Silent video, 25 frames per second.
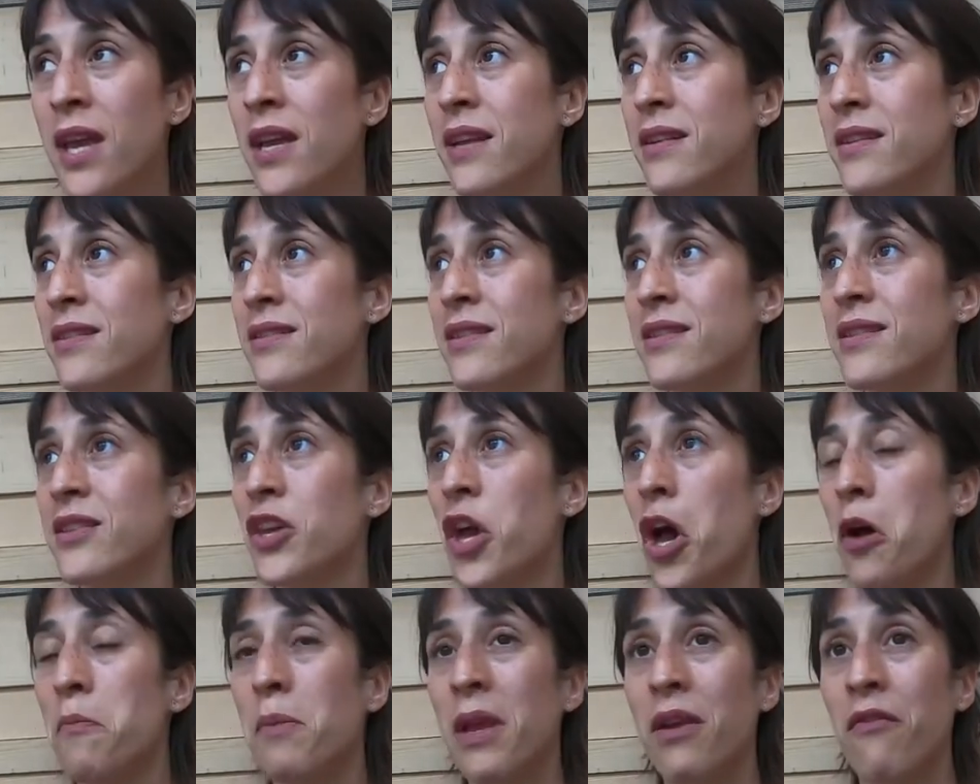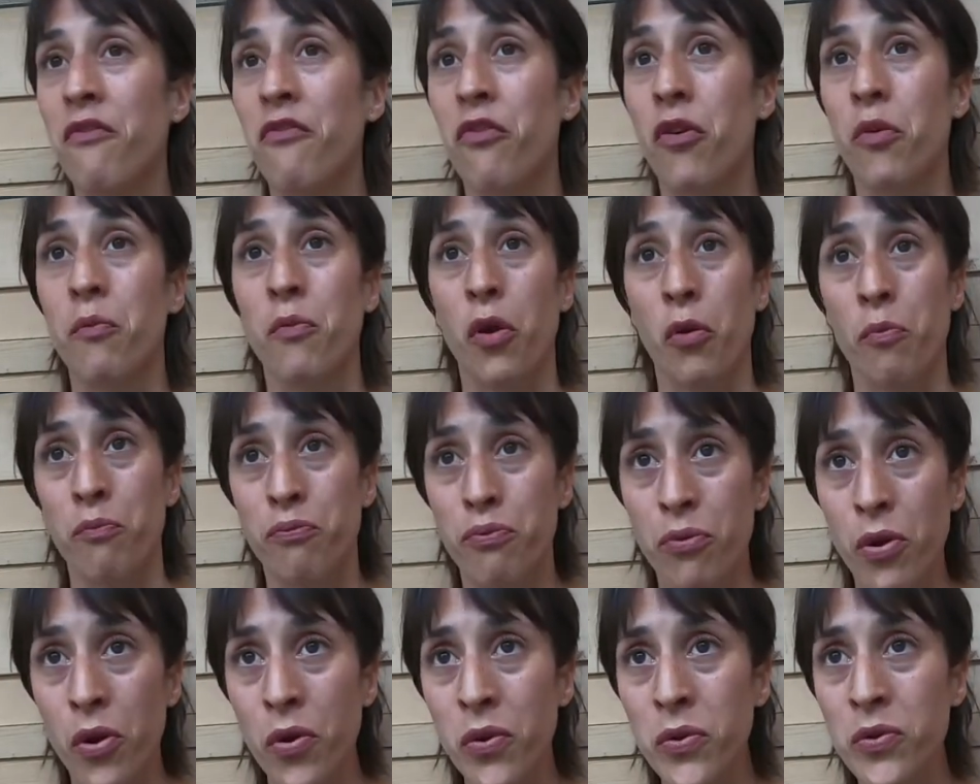This is coming from
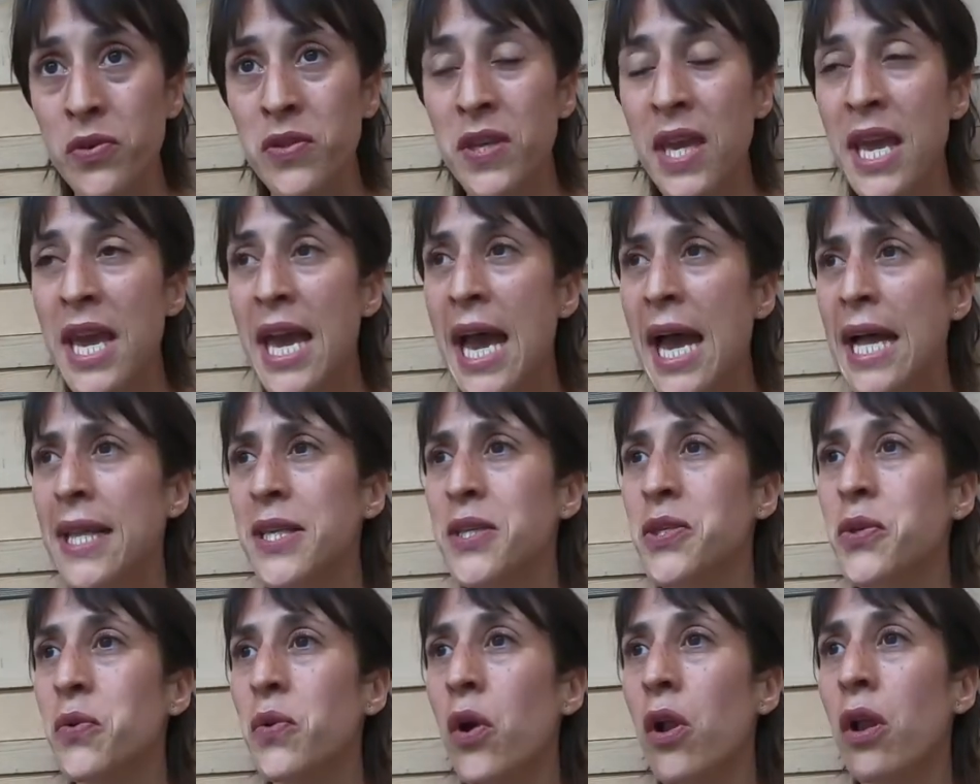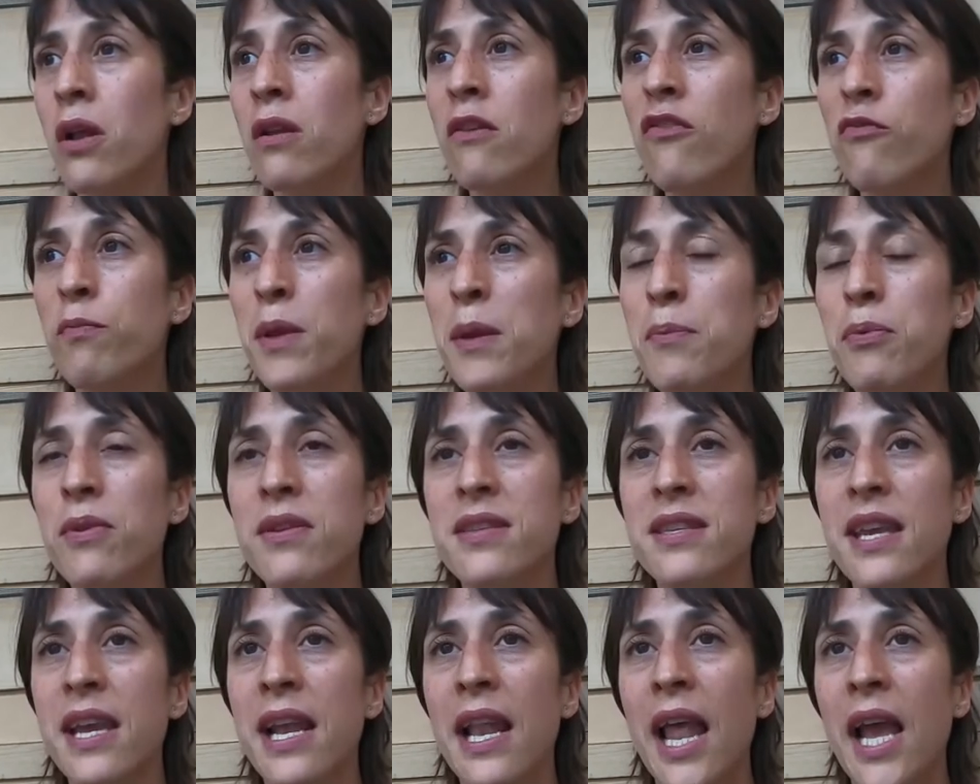abroad. And so a lot of people
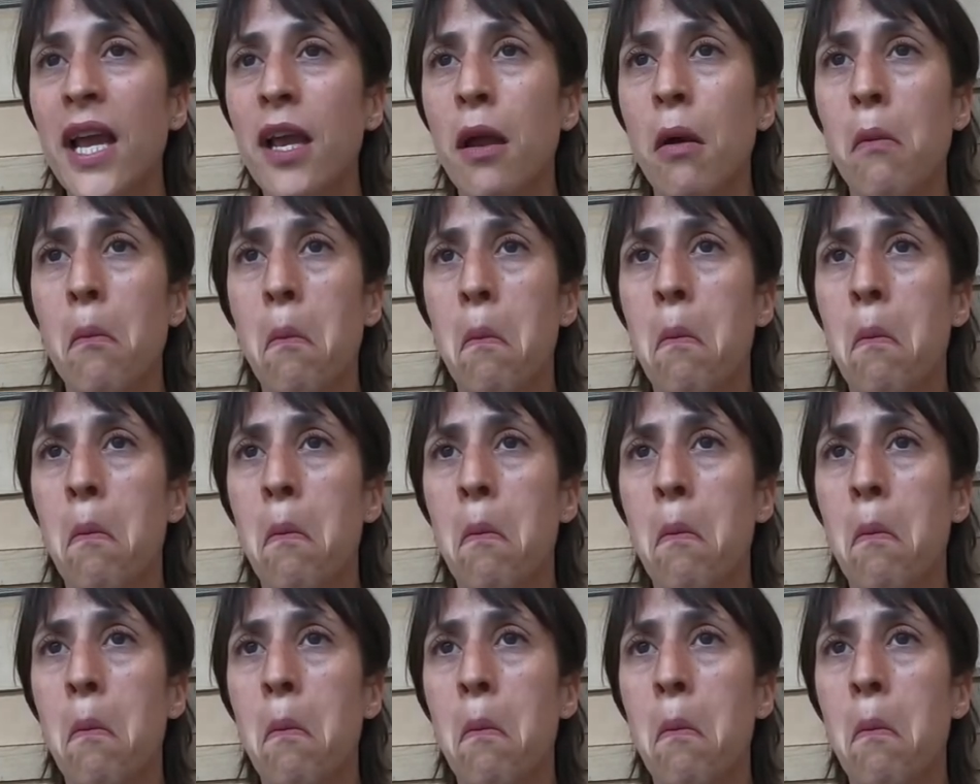say, like,